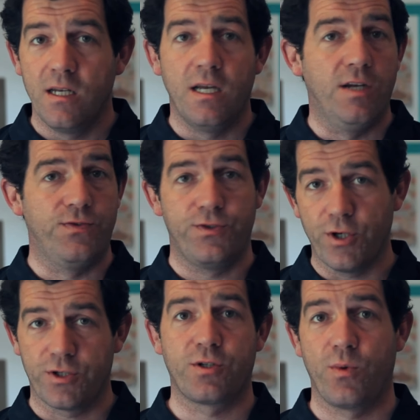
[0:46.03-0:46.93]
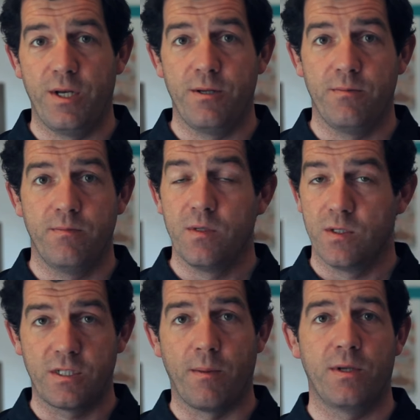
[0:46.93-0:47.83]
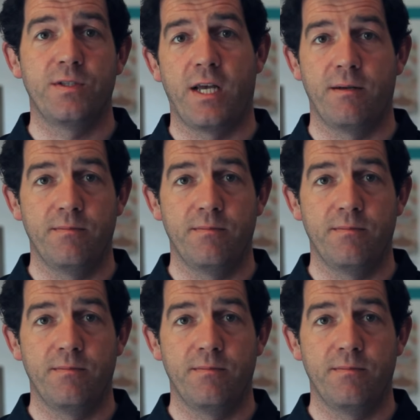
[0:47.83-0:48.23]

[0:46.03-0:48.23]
it's just squid. Simple as that.